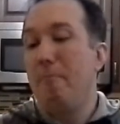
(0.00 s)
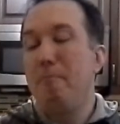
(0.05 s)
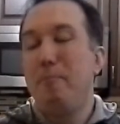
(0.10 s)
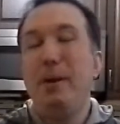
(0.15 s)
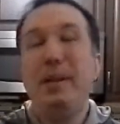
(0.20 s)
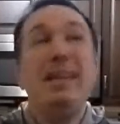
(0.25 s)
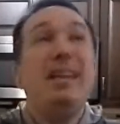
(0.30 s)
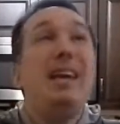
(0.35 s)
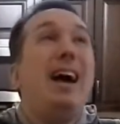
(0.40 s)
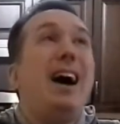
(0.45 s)

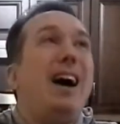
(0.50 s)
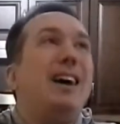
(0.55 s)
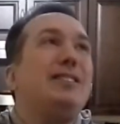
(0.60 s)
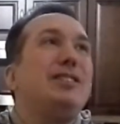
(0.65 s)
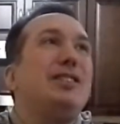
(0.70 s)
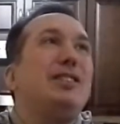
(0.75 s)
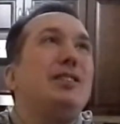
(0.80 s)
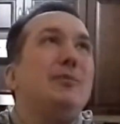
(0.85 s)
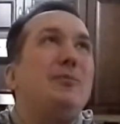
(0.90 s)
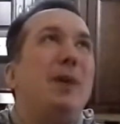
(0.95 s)
But he
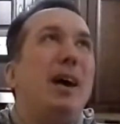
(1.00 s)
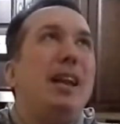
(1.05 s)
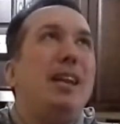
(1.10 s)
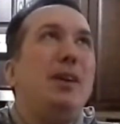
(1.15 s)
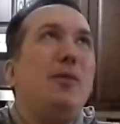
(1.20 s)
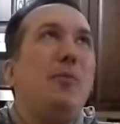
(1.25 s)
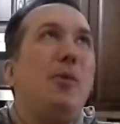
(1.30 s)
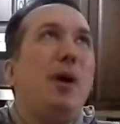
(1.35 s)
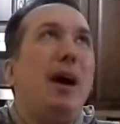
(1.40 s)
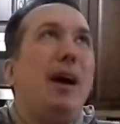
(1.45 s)
has to
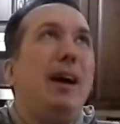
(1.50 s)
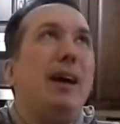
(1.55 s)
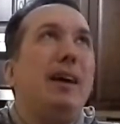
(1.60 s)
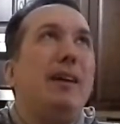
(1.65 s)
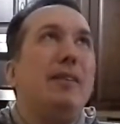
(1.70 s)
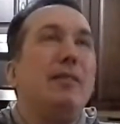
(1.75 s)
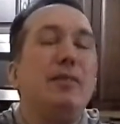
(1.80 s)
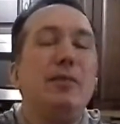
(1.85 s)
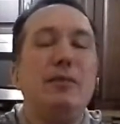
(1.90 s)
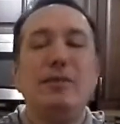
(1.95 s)

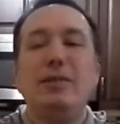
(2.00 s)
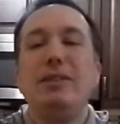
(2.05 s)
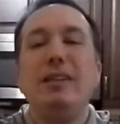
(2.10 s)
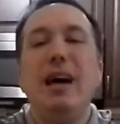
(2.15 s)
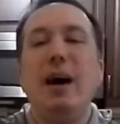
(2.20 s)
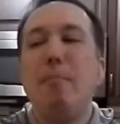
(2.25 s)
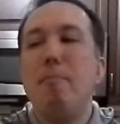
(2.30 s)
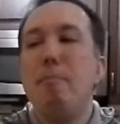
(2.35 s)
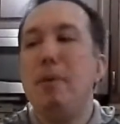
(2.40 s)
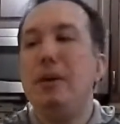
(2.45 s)
anyway. There's
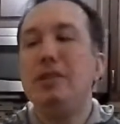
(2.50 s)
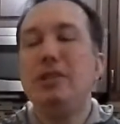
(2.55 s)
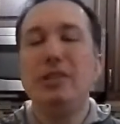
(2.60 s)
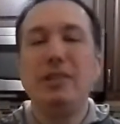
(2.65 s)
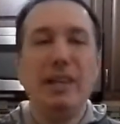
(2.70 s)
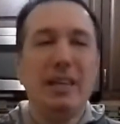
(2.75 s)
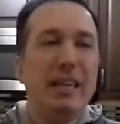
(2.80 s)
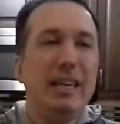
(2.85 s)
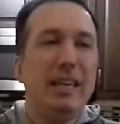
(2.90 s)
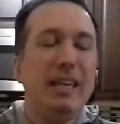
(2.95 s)
not much
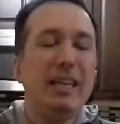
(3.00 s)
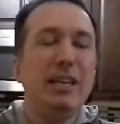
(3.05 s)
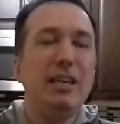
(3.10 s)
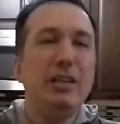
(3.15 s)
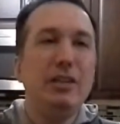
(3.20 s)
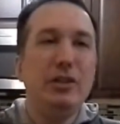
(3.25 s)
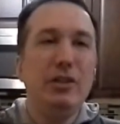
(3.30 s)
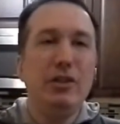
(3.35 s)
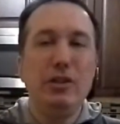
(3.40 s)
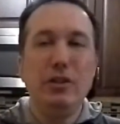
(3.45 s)
that he
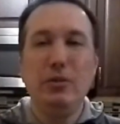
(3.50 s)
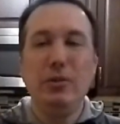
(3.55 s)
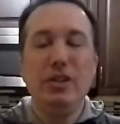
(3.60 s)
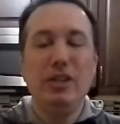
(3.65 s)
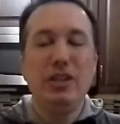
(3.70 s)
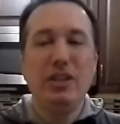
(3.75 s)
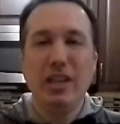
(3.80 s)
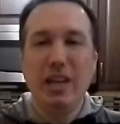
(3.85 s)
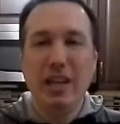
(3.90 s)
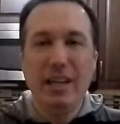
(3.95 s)
can do to
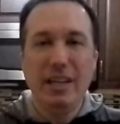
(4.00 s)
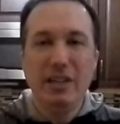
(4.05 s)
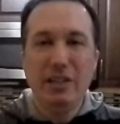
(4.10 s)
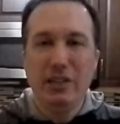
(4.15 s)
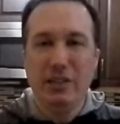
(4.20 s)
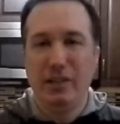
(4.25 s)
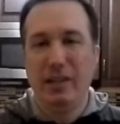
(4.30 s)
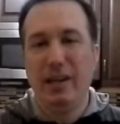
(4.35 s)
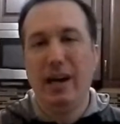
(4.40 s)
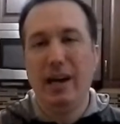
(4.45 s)

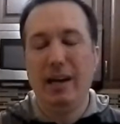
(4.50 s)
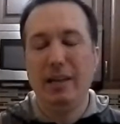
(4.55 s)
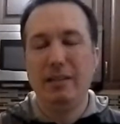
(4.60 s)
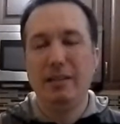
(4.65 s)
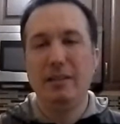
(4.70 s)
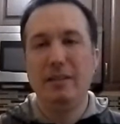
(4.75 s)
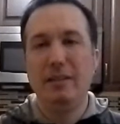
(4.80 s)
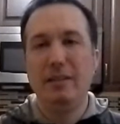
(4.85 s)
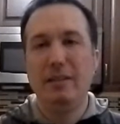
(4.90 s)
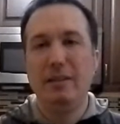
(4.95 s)
change
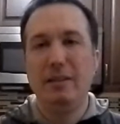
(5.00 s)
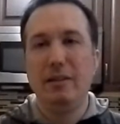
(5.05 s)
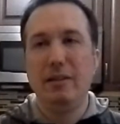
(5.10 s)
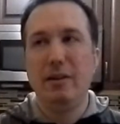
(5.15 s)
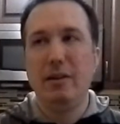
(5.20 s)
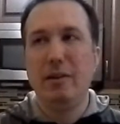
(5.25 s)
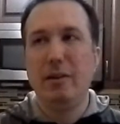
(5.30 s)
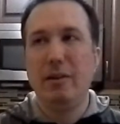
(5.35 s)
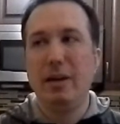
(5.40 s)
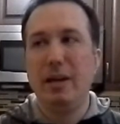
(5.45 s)
that.
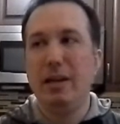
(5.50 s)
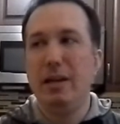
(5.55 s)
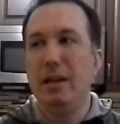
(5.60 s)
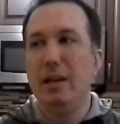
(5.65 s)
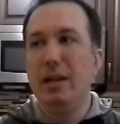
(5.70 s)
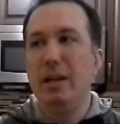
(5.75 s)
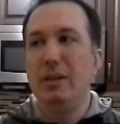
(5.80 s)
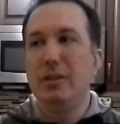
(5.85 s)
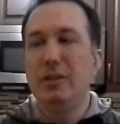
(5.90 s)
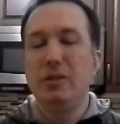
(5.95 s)
All right?
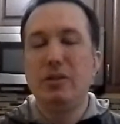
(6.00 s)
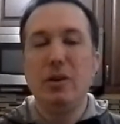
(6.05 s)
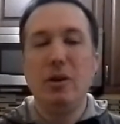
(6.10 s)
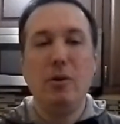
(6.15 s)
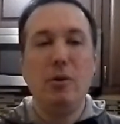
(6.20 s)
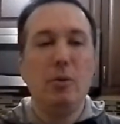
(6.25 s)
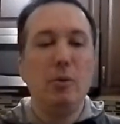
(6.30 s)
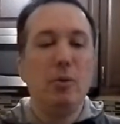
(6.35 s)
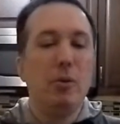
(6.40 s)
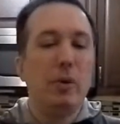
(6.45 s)

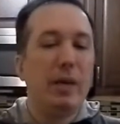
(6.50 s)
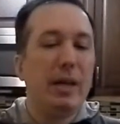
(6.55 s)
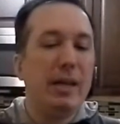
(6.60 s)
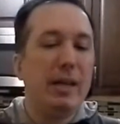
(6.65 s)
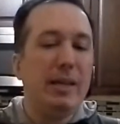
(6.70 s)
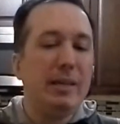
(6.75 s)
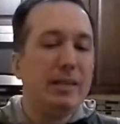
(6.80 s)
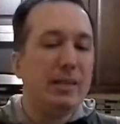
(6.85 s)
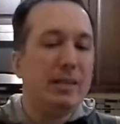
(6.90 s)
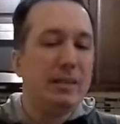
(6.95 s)
So
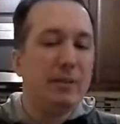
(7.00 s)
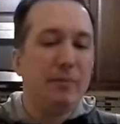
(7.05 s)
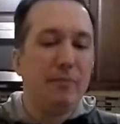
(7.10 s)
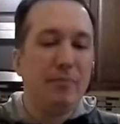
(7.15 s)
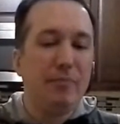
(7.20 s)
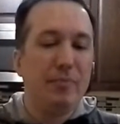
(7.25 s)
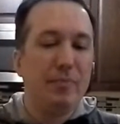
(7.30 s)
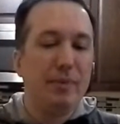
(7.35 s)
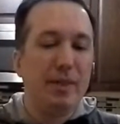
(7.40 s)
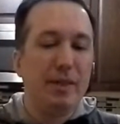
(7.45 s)
he's
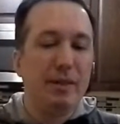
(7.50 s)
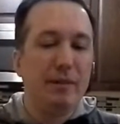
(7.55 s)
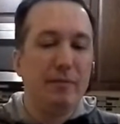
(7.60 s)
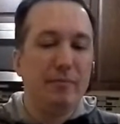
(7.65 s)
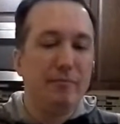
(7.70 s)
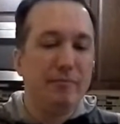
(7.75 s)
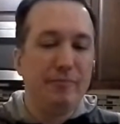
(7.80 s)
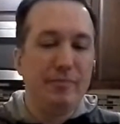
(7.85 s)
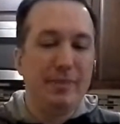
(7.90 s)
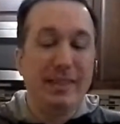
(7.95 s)

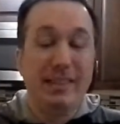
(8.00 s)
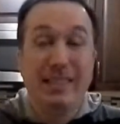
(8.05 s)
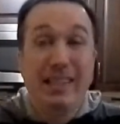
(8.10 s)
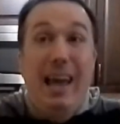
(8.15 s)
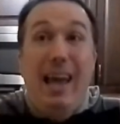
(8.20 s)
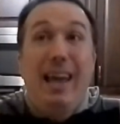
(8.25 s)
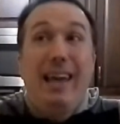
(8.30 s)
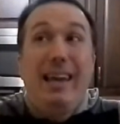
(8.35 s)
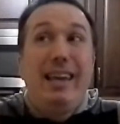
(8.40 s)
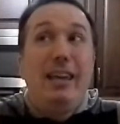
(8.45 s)

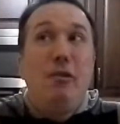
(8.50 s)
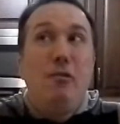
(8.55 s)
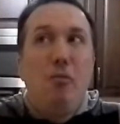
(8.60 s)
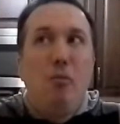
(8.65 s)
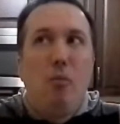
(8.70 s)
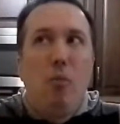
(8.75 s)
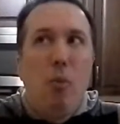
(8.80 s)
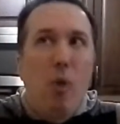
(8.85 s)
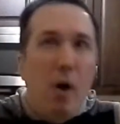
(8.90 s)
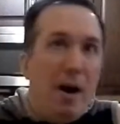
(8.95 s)
saying
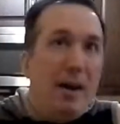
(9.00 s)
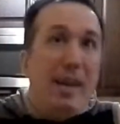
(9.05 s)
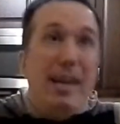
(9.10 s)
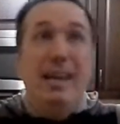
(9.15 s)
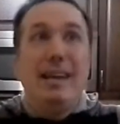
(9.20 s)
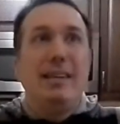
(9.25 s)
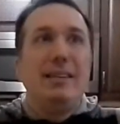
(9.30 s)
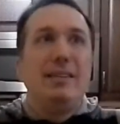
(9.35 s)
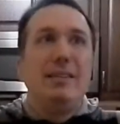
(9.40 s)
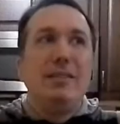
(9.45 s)
what
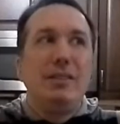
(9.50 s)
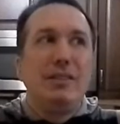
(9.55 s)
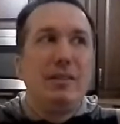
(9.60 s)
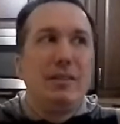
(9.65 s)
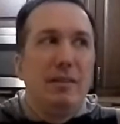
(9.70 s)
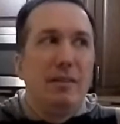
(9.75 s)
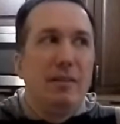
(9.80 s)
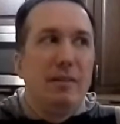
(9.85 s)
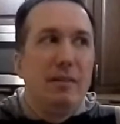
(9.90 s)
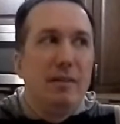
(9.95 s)

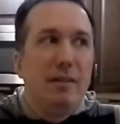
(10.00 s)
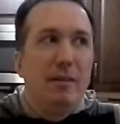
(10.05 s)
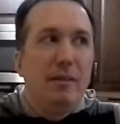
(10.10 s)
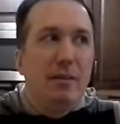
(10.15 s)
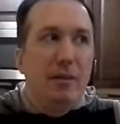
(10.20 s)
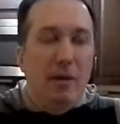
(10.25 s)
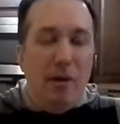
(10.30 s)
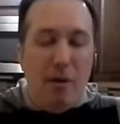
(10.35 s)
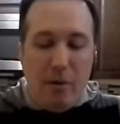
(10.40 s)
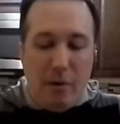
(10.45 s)
is.
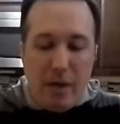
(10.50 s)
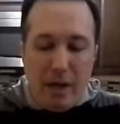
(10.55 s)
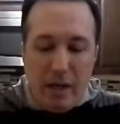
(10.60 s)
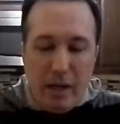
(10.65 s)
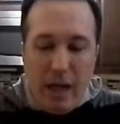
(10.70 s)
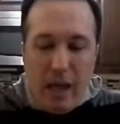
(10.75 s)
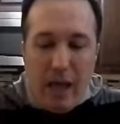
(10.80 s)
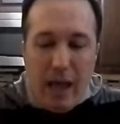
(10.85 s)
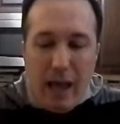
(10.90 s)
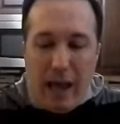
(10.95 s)
All right?
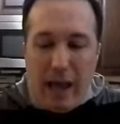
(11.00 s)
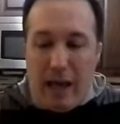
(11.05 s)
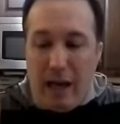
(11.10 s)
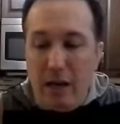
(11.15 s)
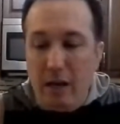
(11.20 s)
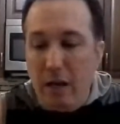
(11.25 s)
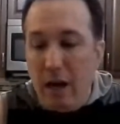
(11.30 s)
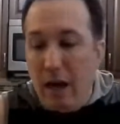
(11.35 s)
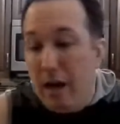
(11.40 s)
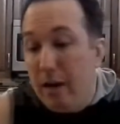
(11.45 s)

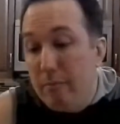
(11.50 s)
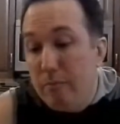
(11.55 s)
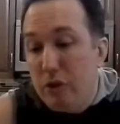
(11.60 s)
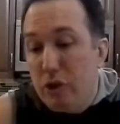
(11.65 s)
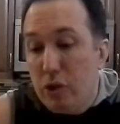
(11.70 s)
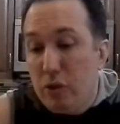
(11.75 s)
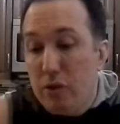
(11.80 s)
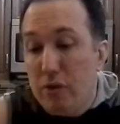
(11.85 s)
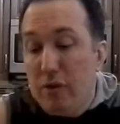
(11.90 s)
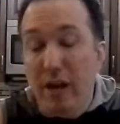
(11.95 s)
And I'm
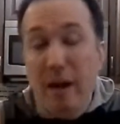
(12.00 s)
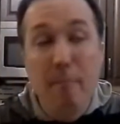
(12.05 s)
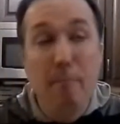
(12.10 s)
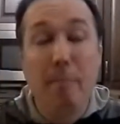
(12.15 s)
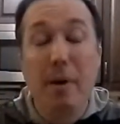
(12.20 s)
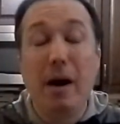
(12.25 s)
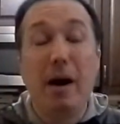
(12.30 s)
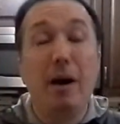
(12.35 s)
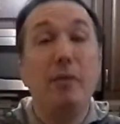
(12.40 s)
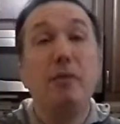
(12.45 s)
sure that
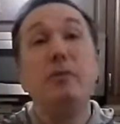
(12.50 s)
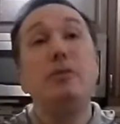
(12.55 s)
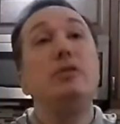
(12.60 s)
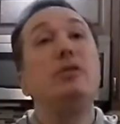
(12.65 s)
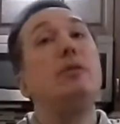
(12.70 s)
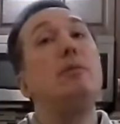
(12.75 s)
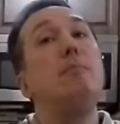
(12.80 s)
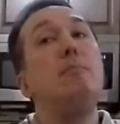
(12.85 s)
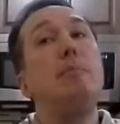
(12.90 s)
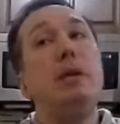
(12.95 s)
bothers
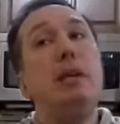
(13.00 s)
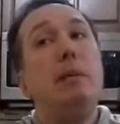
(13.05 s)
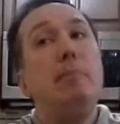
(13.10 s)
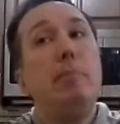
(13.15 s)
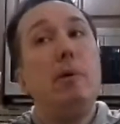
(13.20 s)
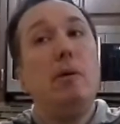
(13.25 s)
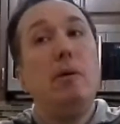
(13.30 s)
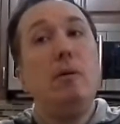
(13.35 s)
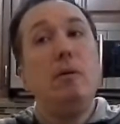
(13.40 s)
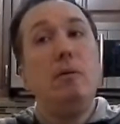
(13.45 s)
some
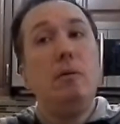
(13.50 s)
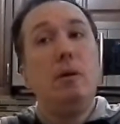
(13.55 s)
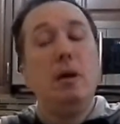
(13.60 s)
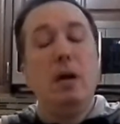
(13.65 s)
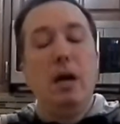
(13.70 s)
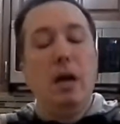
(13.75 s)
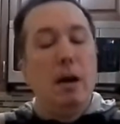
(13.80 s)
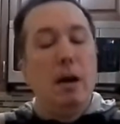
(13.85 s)
people,